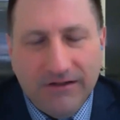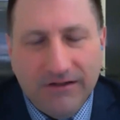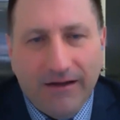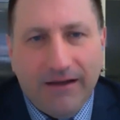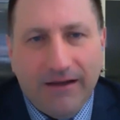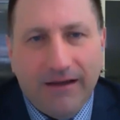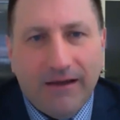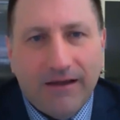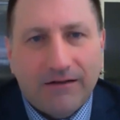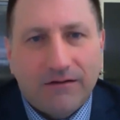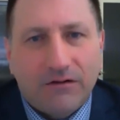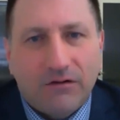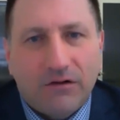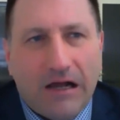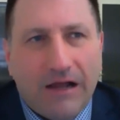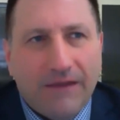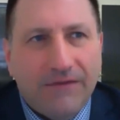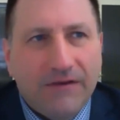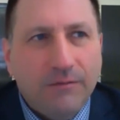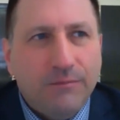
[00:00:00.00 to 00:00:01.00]
And
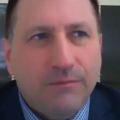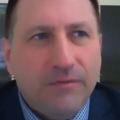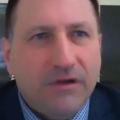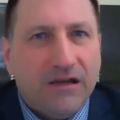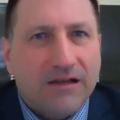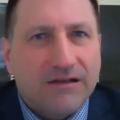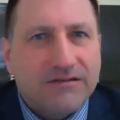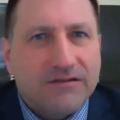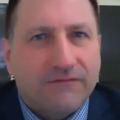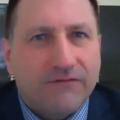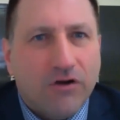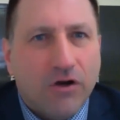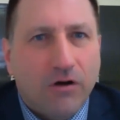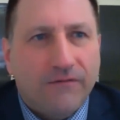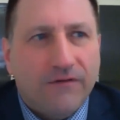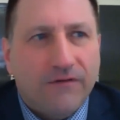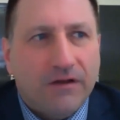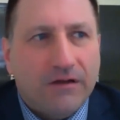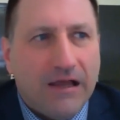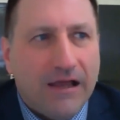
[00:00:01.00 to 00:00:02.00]
I think because of
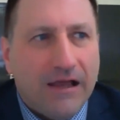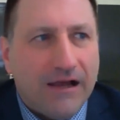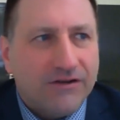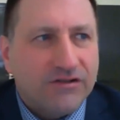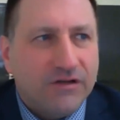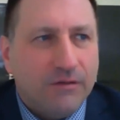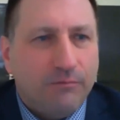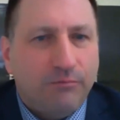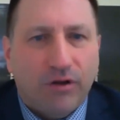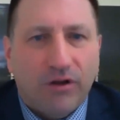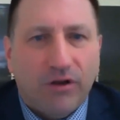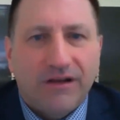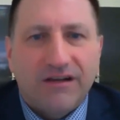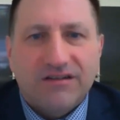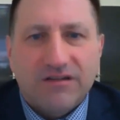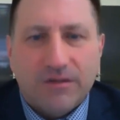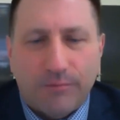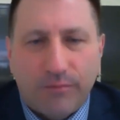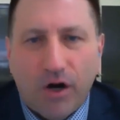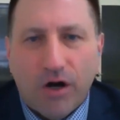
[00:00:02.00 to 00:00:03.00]
COVID actually pulling
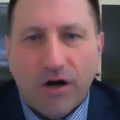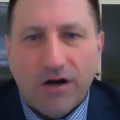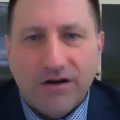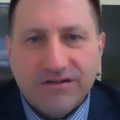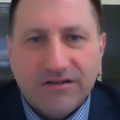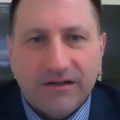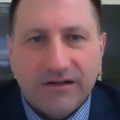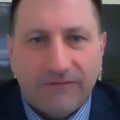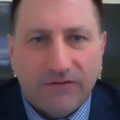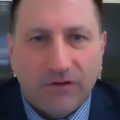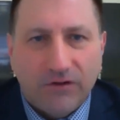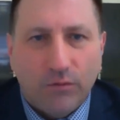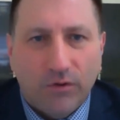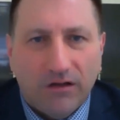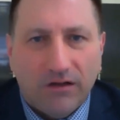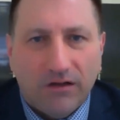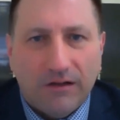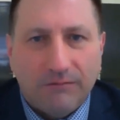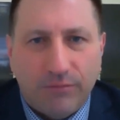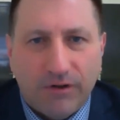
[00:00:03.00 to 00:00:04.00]
us apart, if you
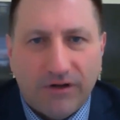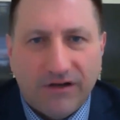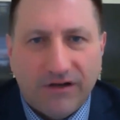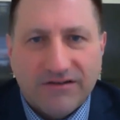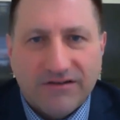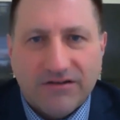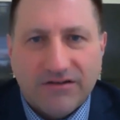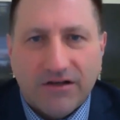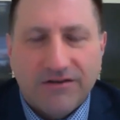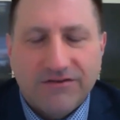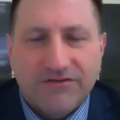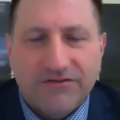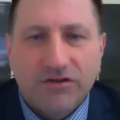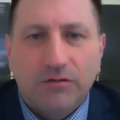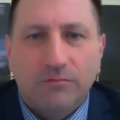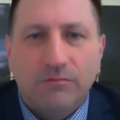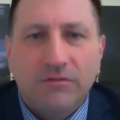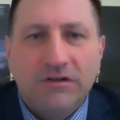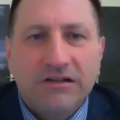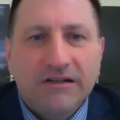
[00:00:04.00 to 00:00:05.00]
will, and putting us on
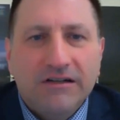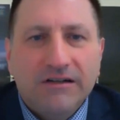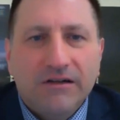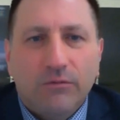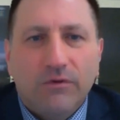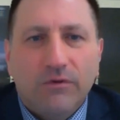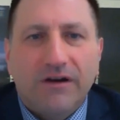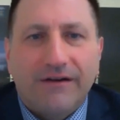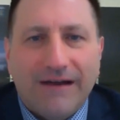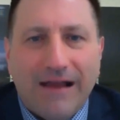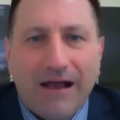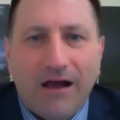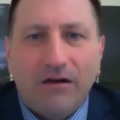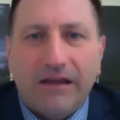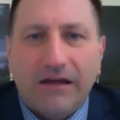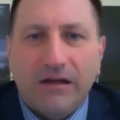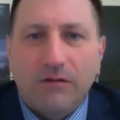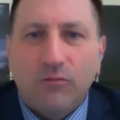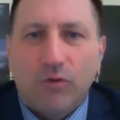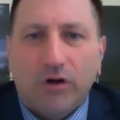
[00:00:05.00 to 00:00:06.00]
Zoom, we are now
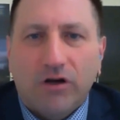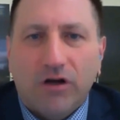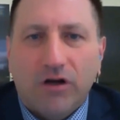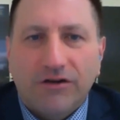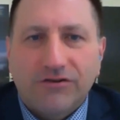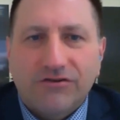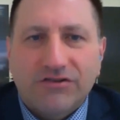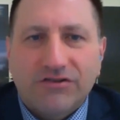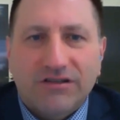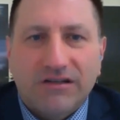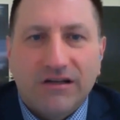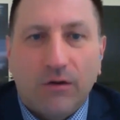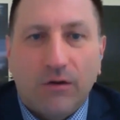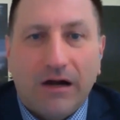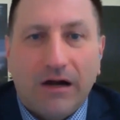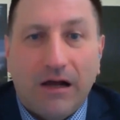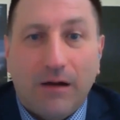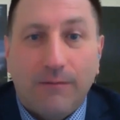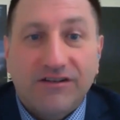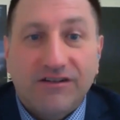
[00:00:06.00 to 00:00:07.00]
getting more consciously
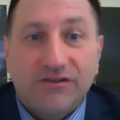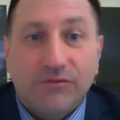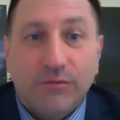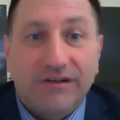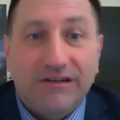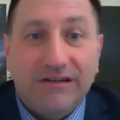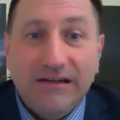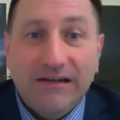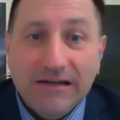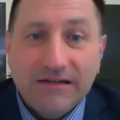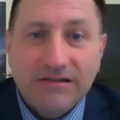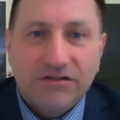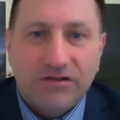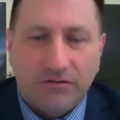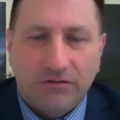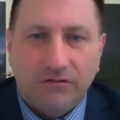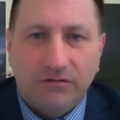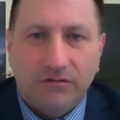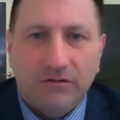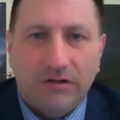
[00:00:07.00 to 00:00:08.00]
aware how much we need
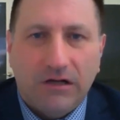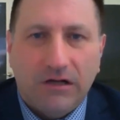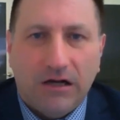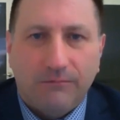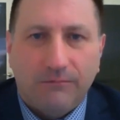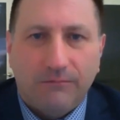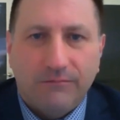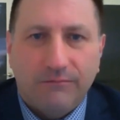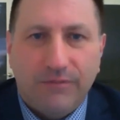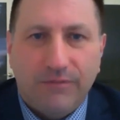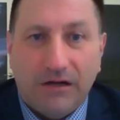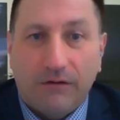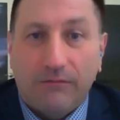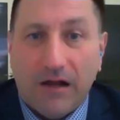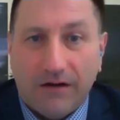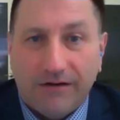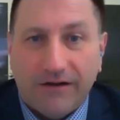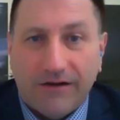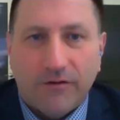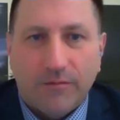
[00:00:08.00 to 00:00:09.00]
to be
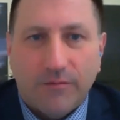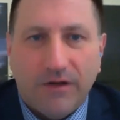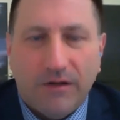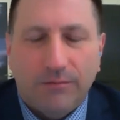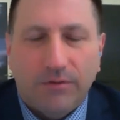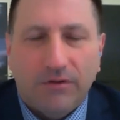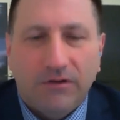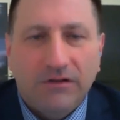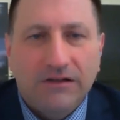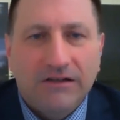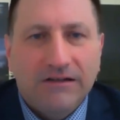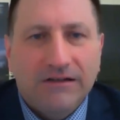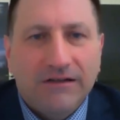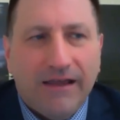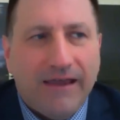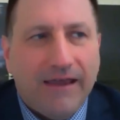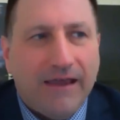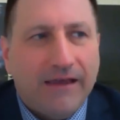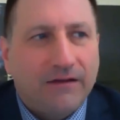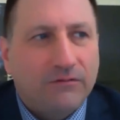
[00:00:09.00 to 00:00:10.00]
around other people.
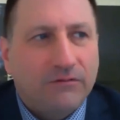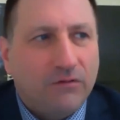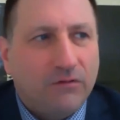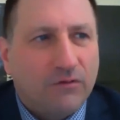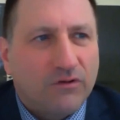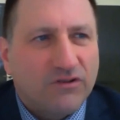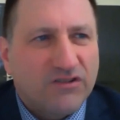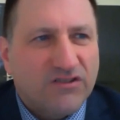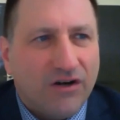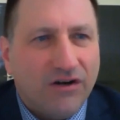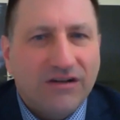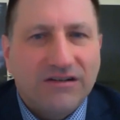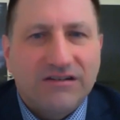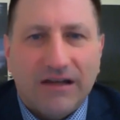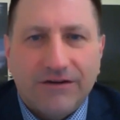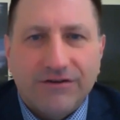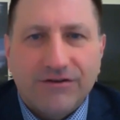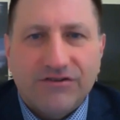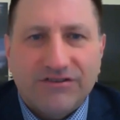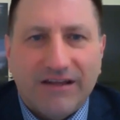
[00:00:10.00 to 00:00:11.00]
And we're starting to
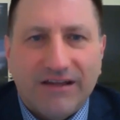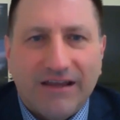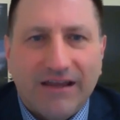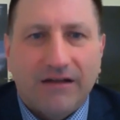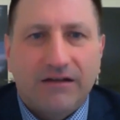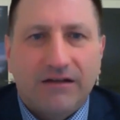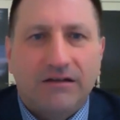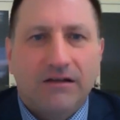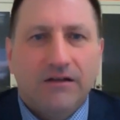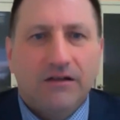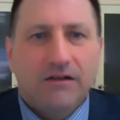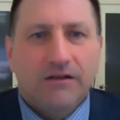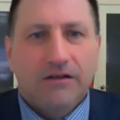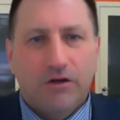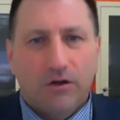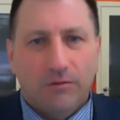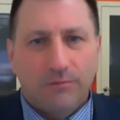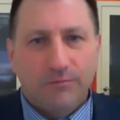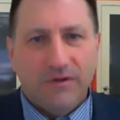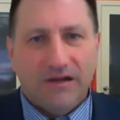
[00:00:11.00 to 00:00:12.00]
understand,
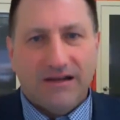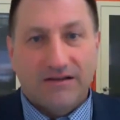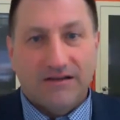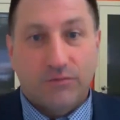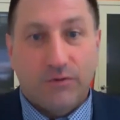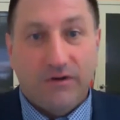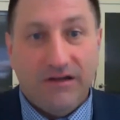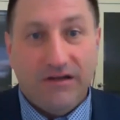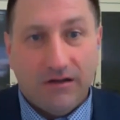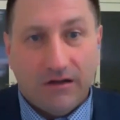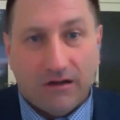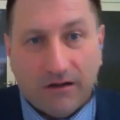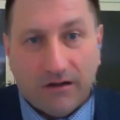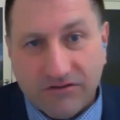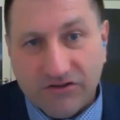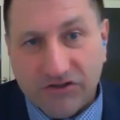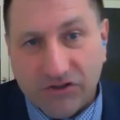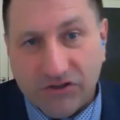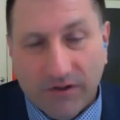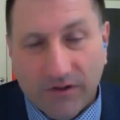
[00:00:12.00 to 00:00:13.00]
because we are
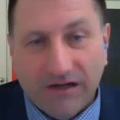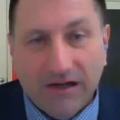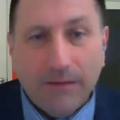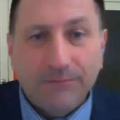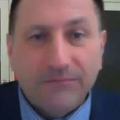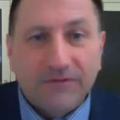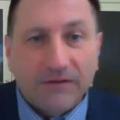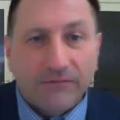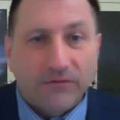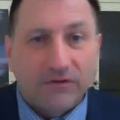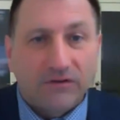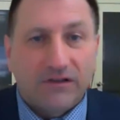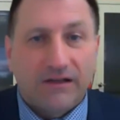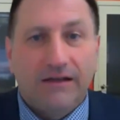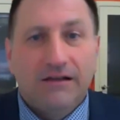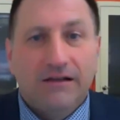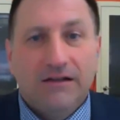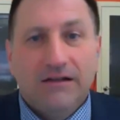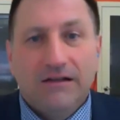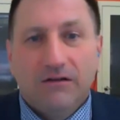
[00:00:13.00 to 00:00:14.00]
showing up
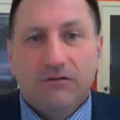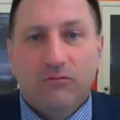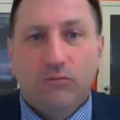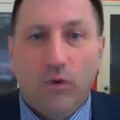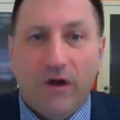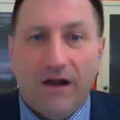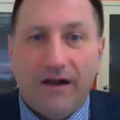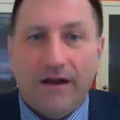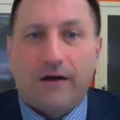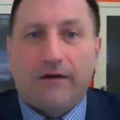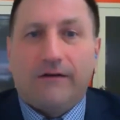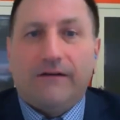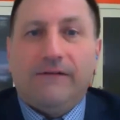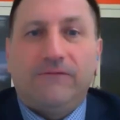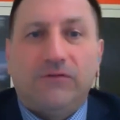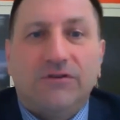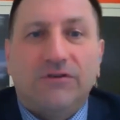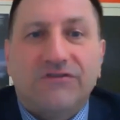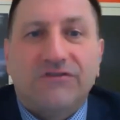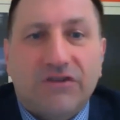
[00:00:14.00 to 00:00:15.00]
differently, what our
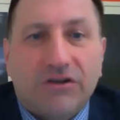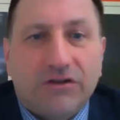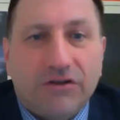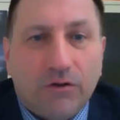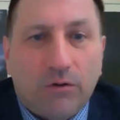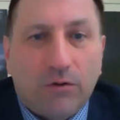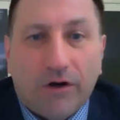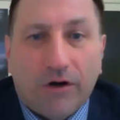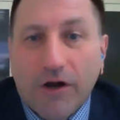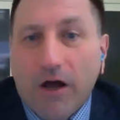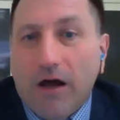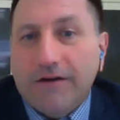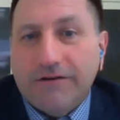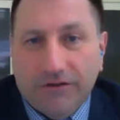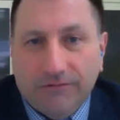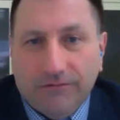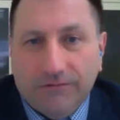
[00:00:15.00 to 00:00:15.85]
influence can do or not do.